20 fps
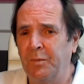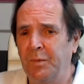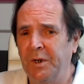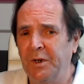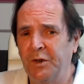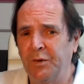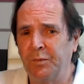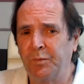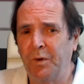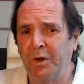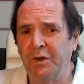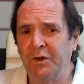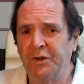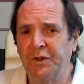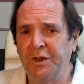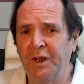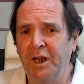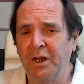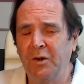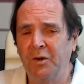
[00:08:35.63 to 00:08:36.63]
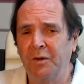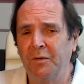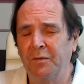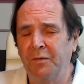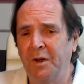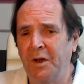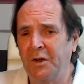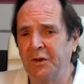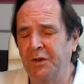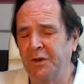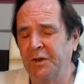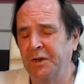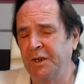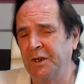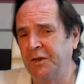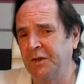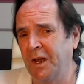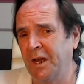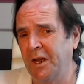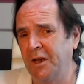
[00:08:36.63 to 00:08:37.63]
Petersburg State
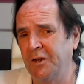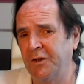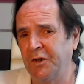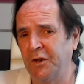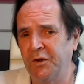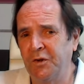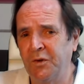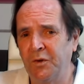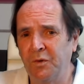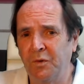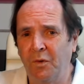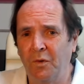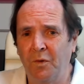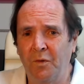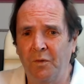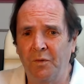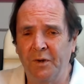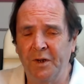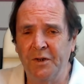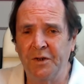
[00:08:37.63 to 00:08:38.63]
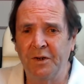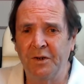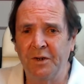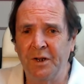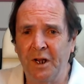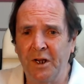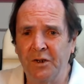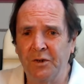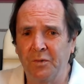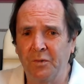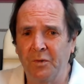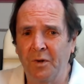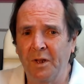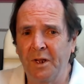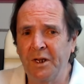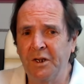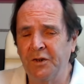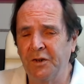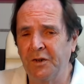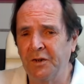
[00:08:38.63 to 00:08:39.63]
University's Institute of International
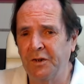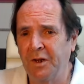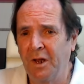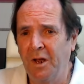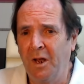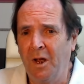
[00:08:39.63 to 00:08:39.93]
Relations,